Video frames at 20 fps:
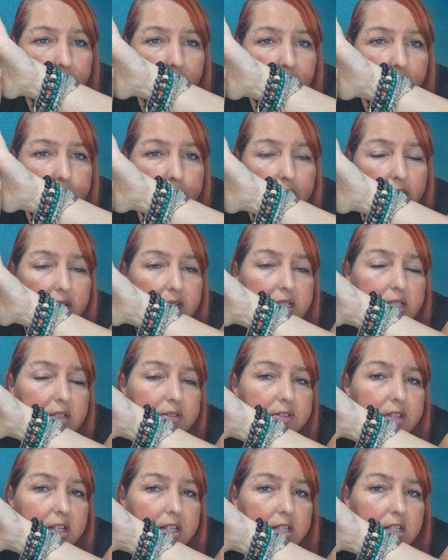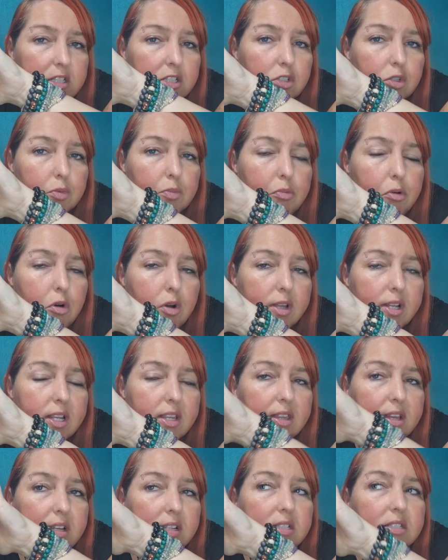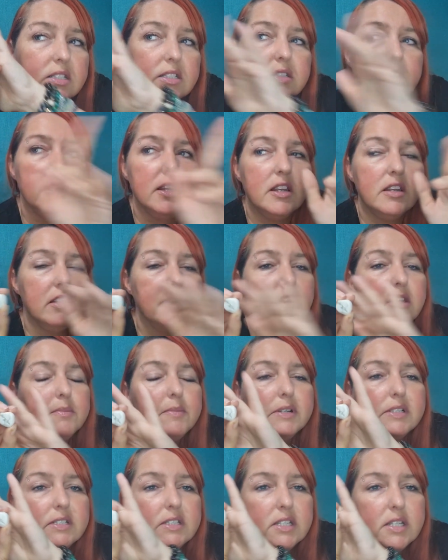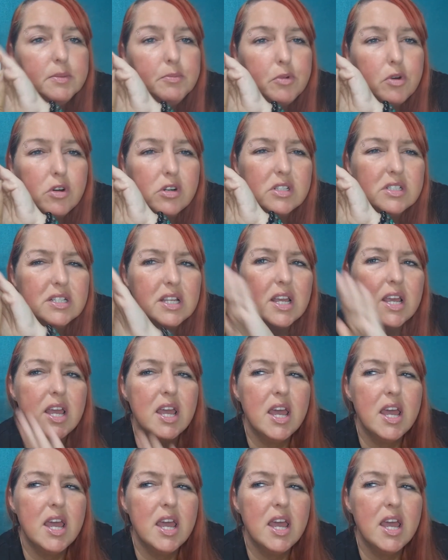I received a crystal point of this in another mystery box,